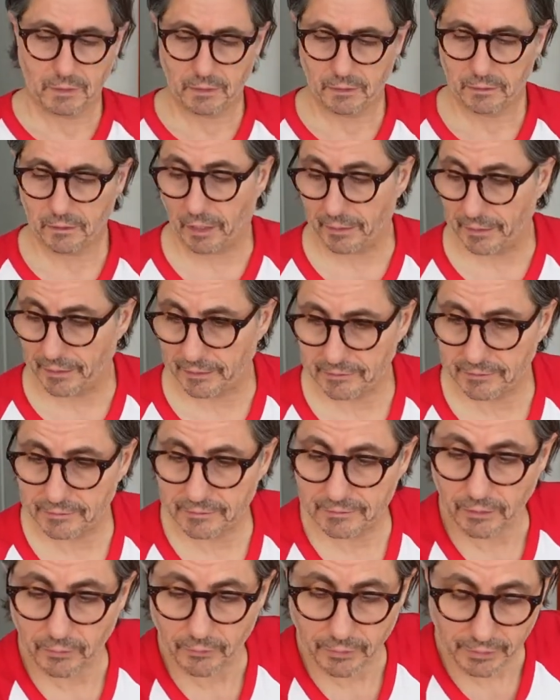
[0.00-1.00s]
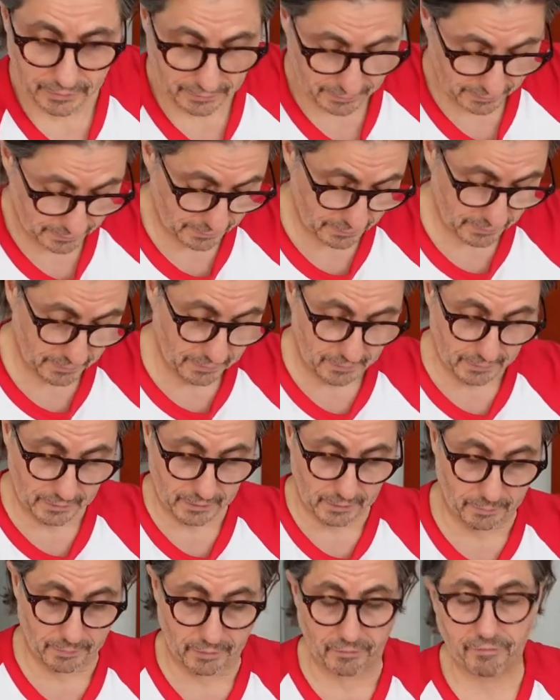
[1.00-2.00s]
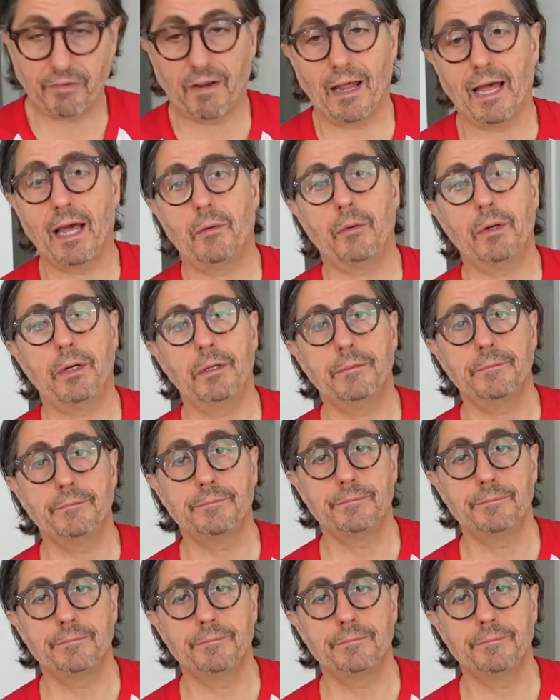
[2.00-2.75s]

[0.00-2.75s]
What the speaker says: not necessary. Look at the flour.